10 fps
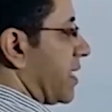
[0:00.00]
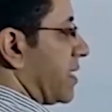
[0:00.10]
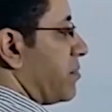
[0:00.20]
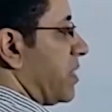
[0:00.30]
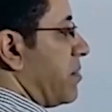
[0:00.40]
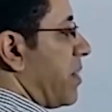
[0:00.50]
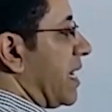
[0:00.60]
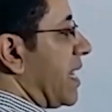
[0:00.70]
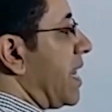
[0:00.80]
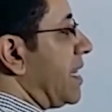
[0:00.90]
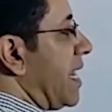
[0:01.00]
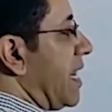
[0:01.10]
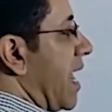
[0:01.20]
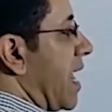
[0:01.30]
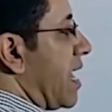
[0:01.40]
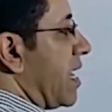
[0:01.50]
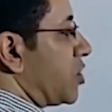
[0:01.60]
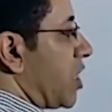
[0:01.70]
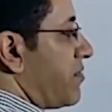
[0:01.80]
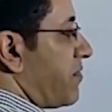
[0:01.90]
to apply a certain
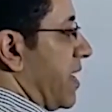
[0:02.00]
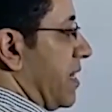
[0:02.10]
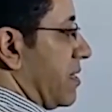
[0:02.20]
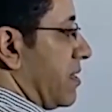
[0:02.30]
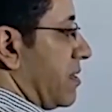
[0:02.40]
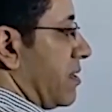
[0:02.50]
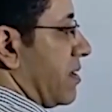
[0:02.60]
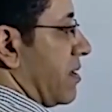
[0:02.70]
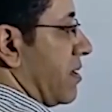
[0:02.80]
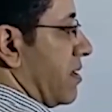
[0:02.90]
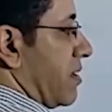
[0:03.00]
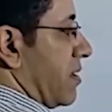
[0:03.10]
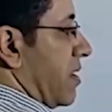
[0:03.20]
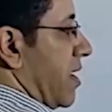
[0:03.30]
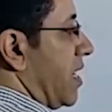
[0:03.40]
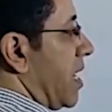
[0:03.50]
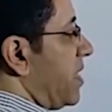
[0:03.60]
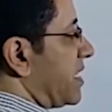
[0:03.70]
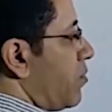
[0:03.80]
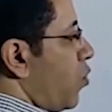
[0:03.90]
medication on it. Now
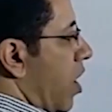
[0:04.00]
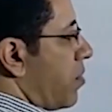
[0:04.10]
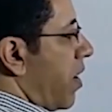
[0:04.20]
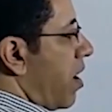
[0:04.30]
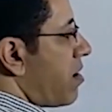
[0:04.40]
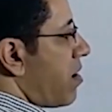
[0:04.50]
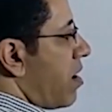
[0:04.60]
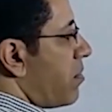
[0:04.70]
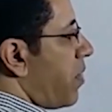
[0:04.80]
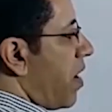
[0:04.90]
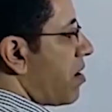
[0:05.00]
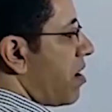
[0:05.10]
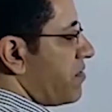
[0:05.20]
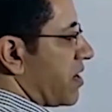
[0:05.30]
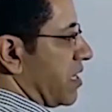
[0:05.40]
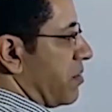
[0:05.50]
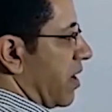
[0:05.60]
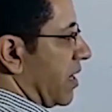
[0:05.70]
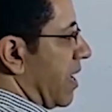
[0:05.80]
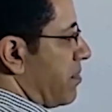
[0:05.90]
tell me, how can the drug
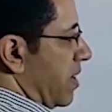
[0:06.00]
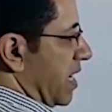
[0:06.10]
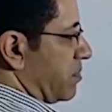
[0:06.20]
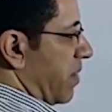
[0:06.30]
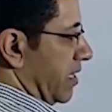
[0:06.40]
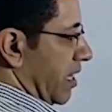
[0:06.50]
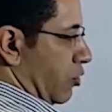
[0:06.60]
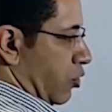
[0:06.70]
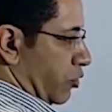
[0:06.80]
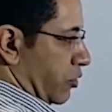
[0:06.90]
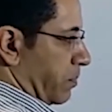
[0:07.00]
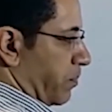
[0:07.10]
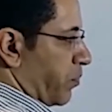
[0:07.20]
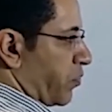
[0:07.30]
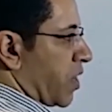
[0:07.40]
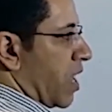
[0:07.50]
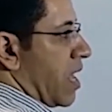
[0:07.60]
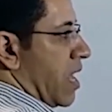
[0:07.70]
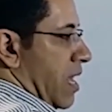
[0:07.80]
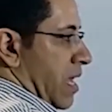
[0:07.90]
affect the isolated
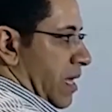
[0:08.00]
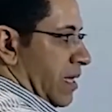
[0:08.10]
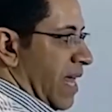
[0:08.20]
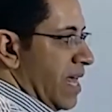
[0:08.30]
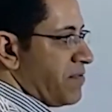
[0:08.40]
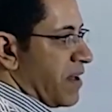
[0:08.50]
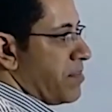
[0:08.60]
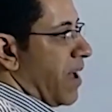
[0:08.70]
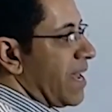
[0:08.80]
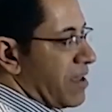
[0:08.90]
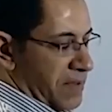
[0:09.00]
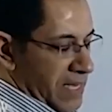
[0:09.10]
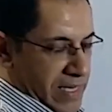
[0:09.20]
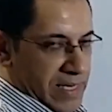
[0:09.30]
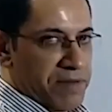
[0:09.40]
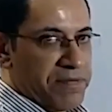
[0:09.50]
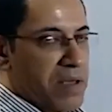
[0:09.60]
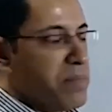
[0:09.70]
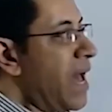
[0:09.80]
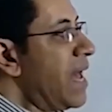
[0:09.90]
organ? Your answer as
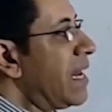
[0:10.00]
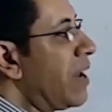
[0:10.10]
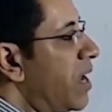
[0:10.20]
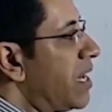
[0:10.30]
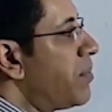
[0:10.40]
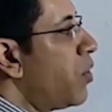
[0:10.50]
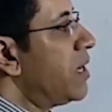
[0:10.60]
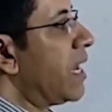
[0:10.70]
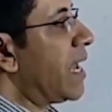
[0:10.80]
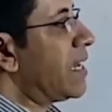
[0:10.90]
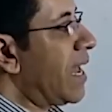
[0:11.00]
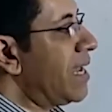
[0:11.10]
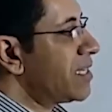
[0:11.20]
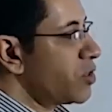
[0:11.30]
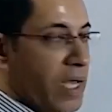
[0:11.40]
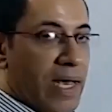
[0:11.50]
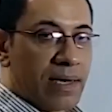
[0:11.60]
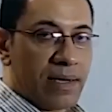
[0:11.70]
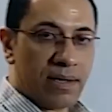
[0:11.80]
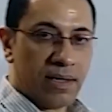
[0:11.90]
a student will be like
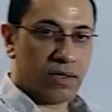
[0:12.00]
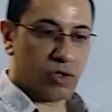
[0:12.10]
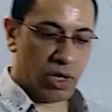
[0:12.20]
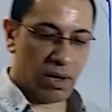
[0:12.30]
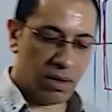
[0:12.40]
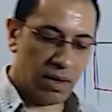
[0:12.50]
this.